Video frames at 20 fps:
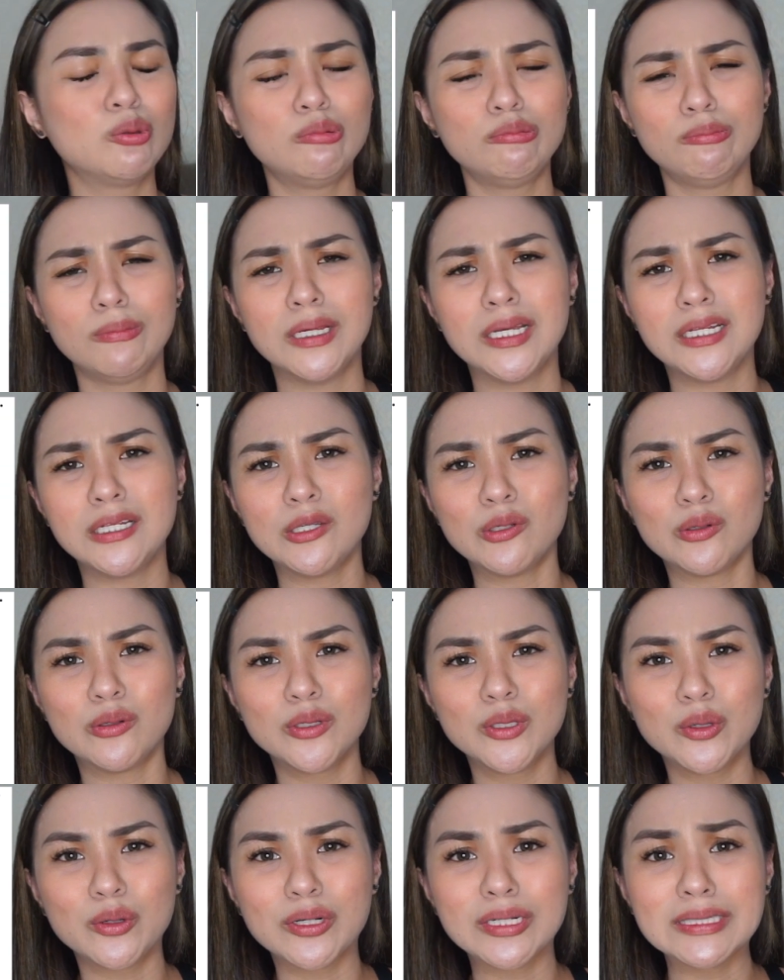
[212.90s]
2
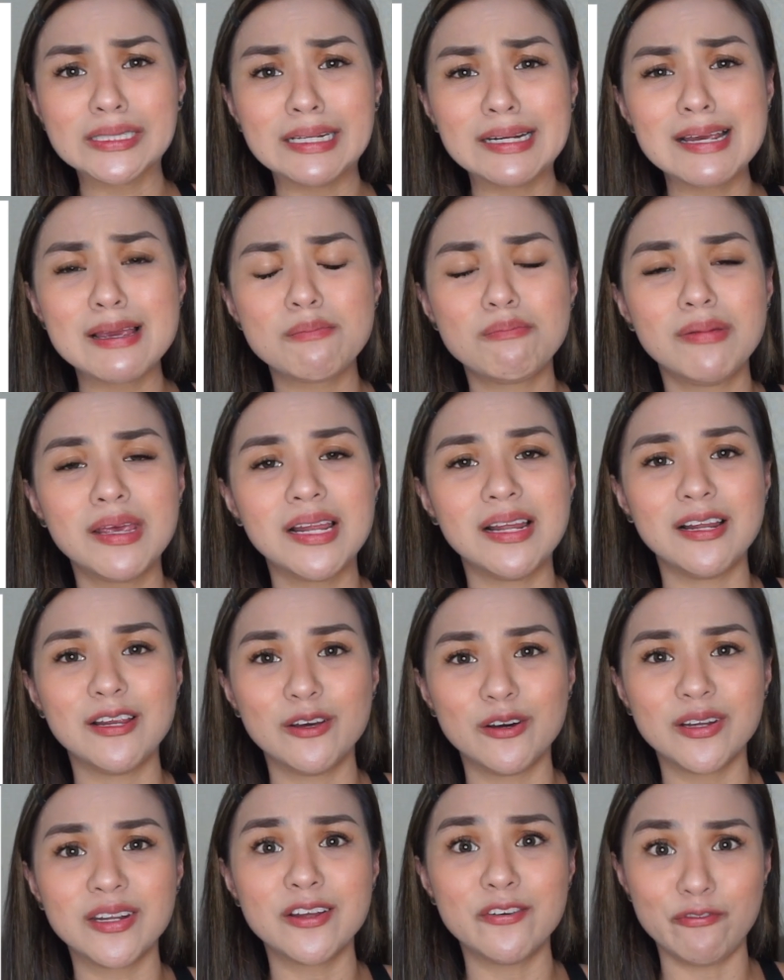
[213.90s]
million or 3
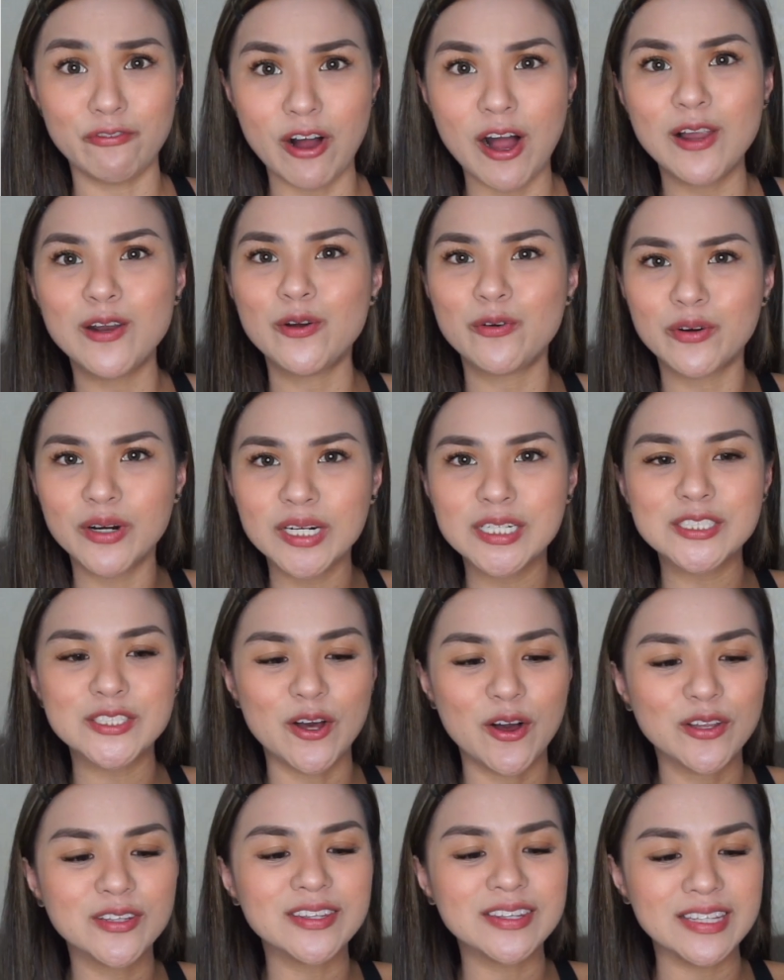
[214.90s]
million na
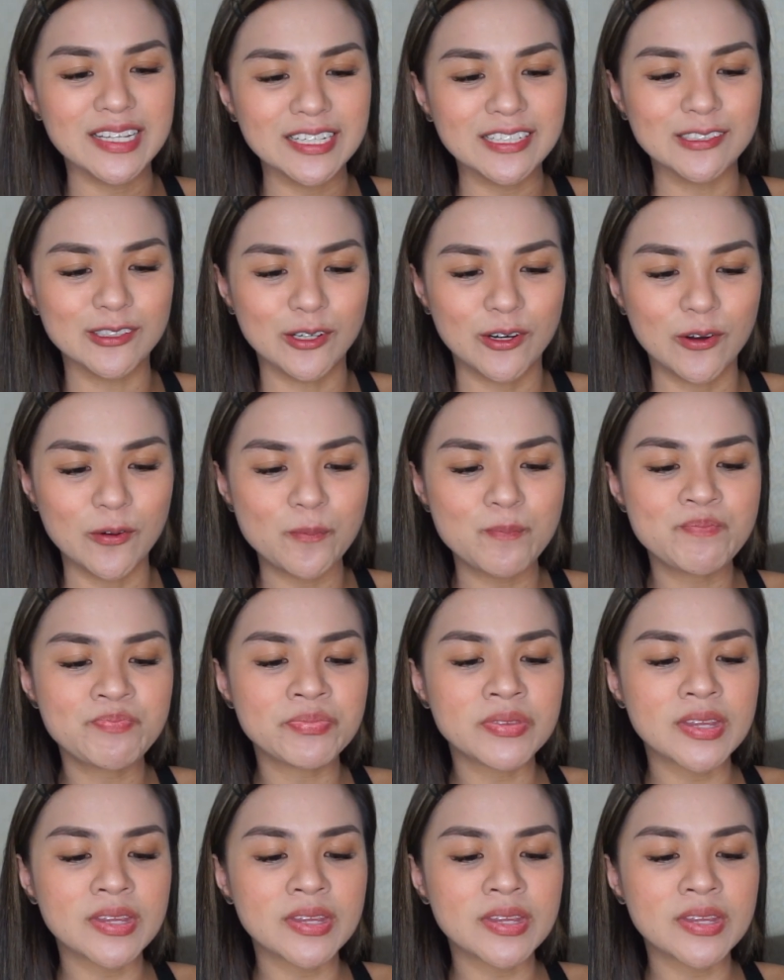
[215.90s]
followers on TikTok.